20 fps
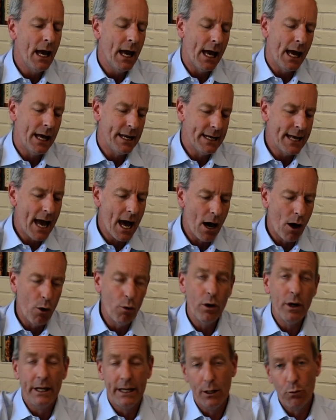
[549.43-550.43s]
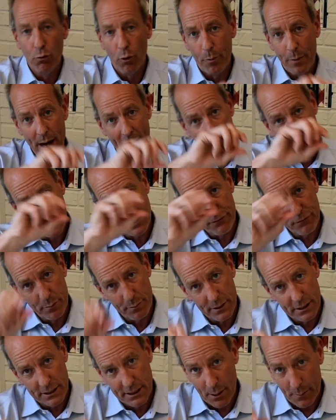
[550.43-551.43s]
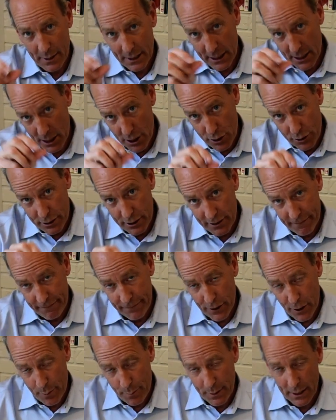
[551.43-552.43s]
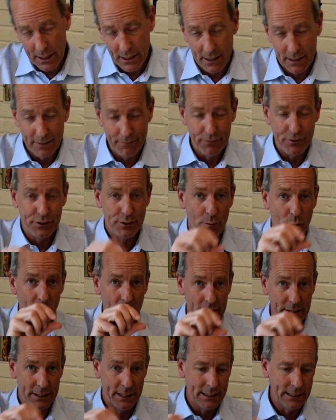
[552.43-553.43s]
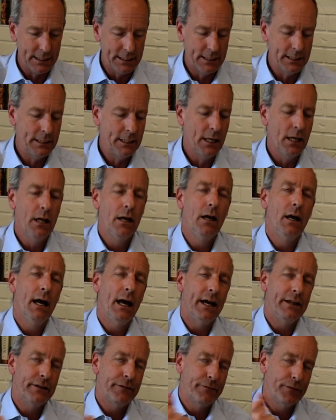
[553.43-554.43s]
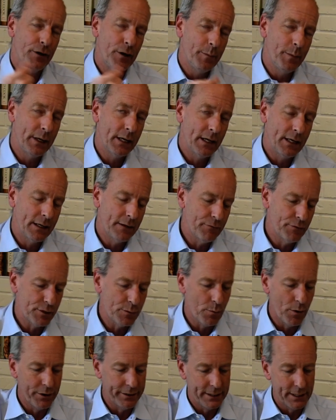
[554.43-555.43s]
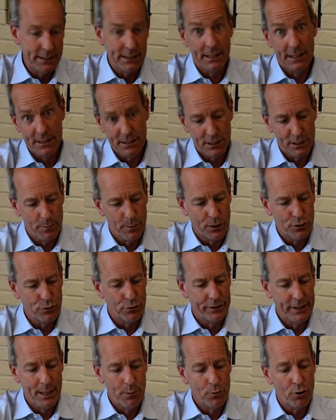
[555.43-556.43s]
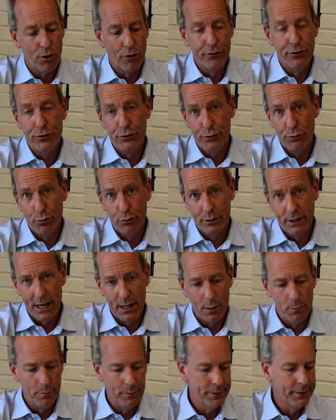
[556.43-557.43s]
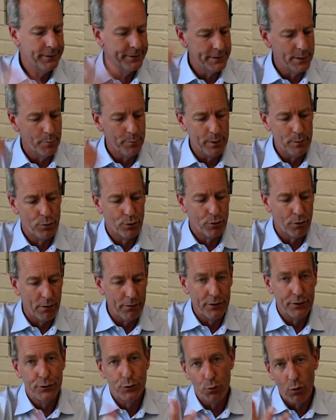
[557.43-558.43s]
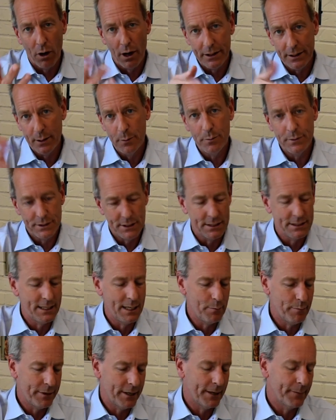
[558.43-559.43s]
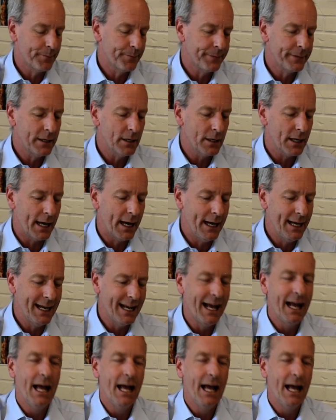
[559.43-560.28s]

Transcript: And now it will pass from the stomach into the very beginning of the small intestine. And the very beginning of the small intestine has a special name called the duodenum. Some people call it duodenum. It's the same thing, okay?